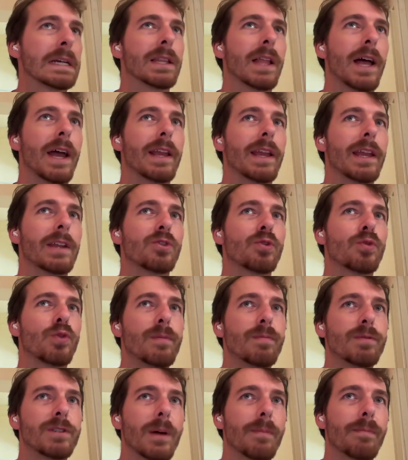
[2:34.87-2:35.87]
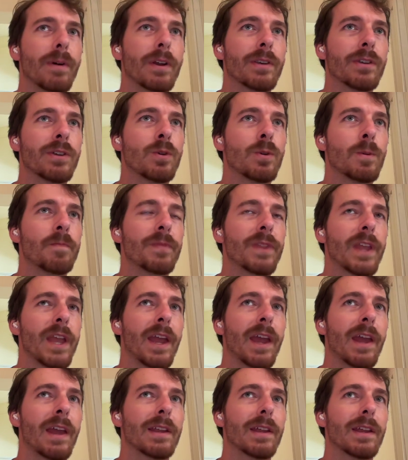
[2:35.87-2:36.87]
like it creeps up on you
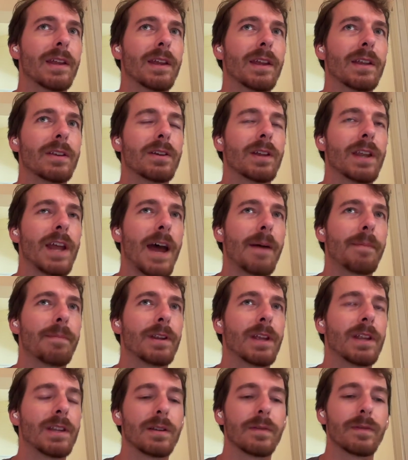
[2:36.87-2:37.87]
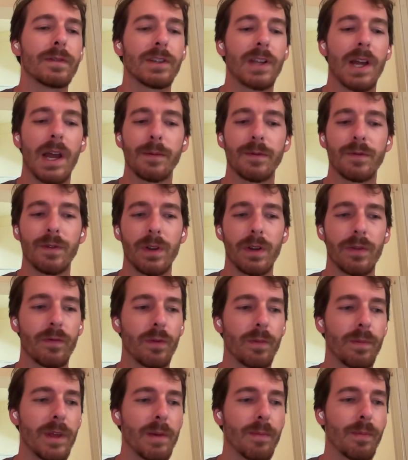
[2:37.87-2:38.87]
and it could happen at different times for
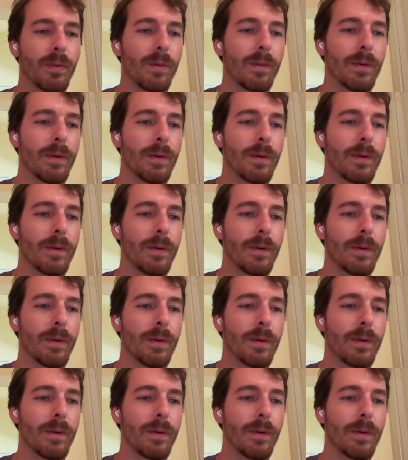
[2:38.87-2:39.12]
different people.